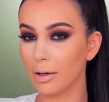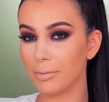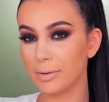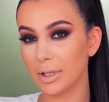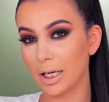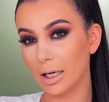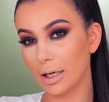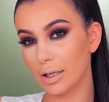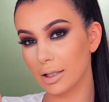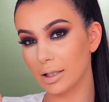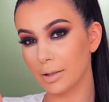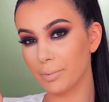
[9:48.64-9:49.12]
I'm
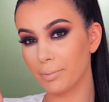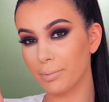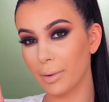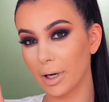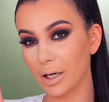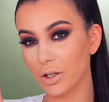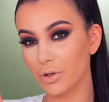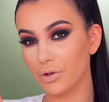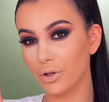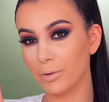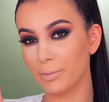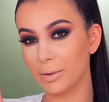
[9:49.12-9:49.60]
taking
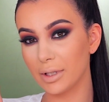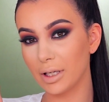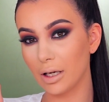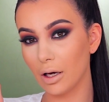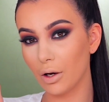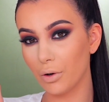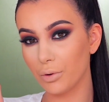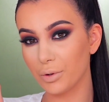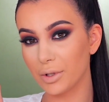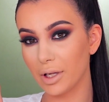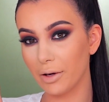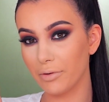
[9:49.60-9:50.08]
Spectrum
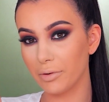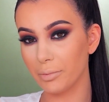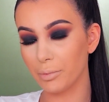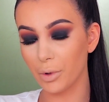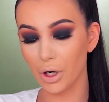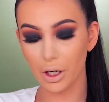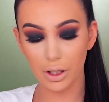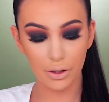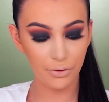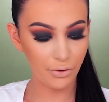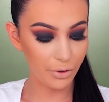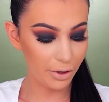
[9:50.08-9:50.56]
C07
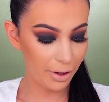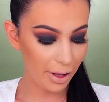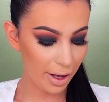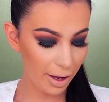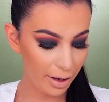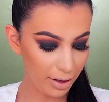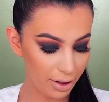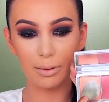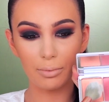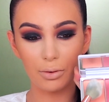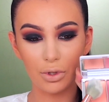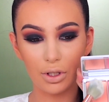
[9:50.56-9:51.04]
brush for
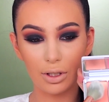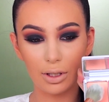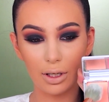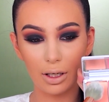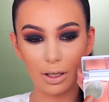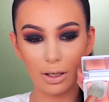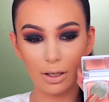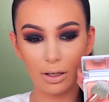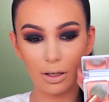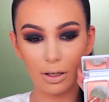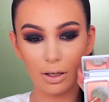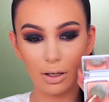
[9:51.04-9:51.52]
that. I'm just
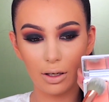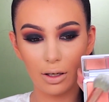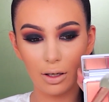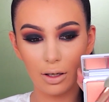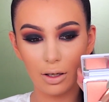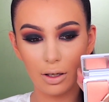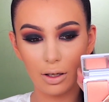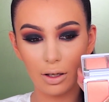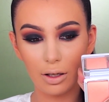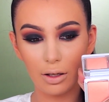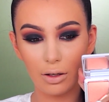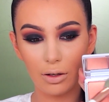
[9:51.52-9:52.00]
gonna,
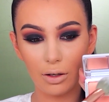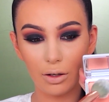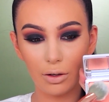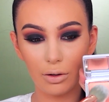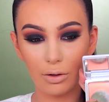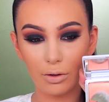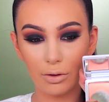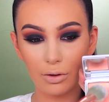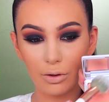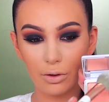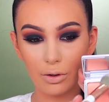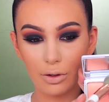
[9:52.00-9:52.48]
you
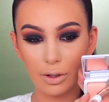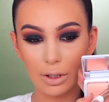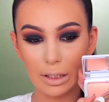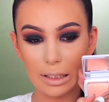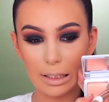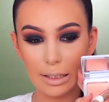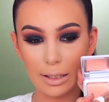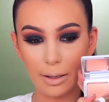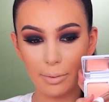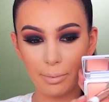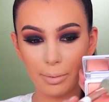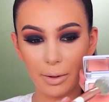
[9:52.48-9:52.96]
know,
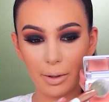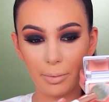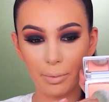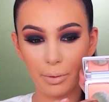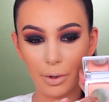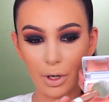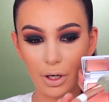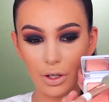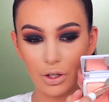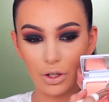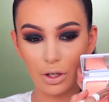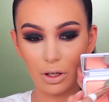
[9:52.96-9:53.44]
dip the
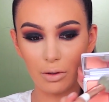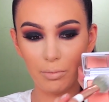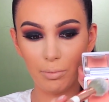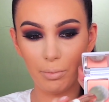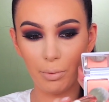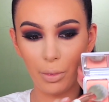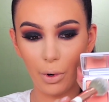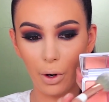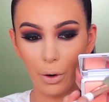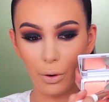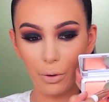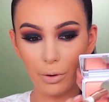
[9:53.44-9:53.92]
brush in
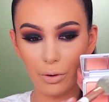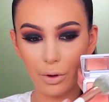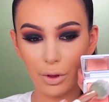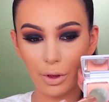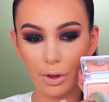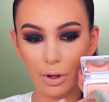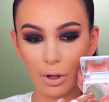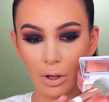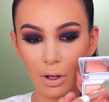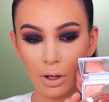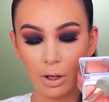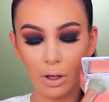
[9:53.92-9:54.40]

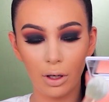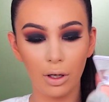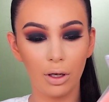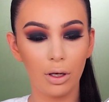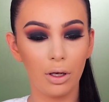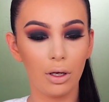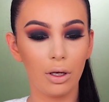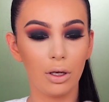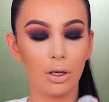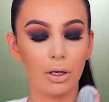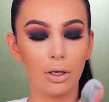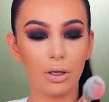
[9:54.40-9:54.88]
both
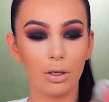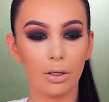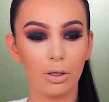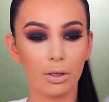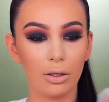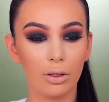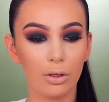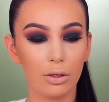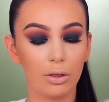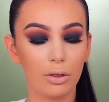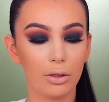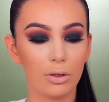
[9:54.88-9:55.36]

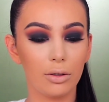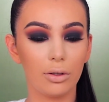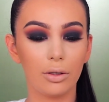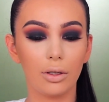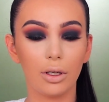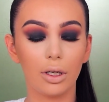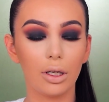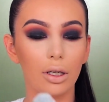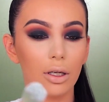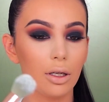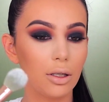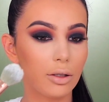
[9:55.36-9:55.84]

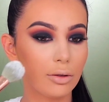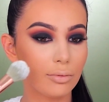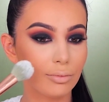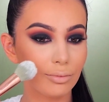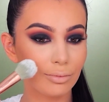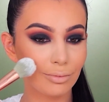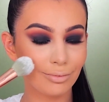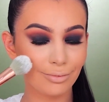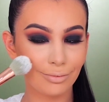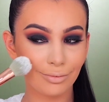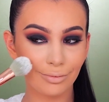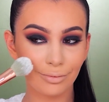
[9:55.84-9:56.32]
and
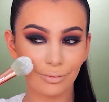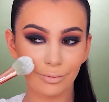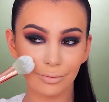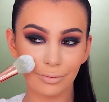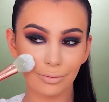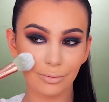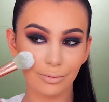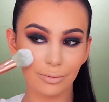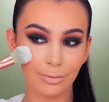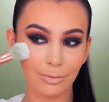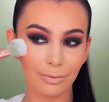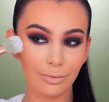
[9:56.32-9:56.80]

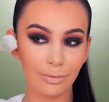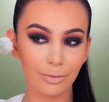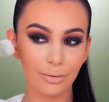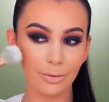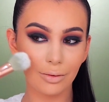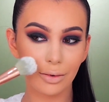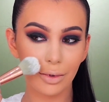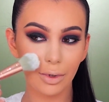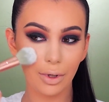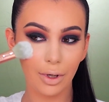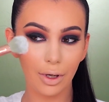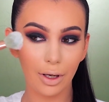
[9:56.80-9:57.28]

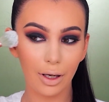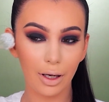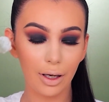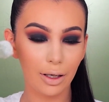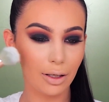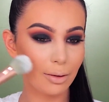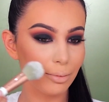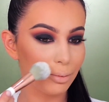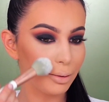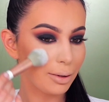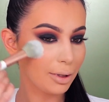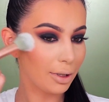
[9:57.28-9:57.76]

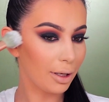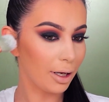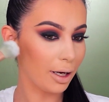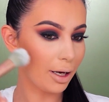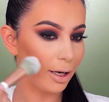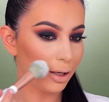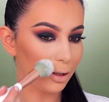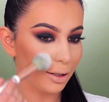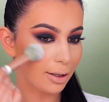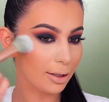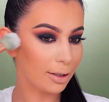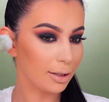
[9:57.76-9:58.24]

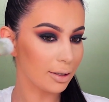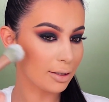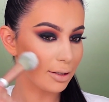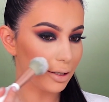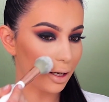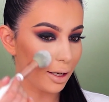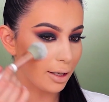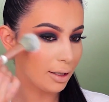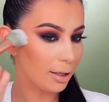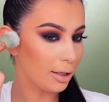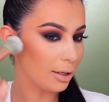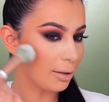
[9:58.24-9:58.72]
apply like a
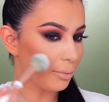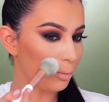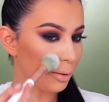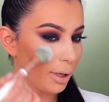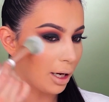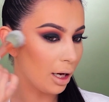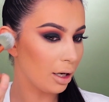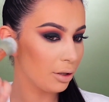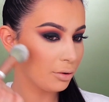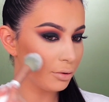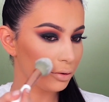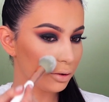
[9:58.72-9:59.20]
tiny
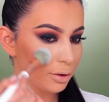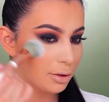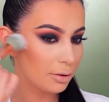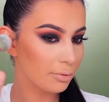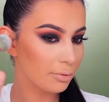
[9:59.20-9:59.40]
amount.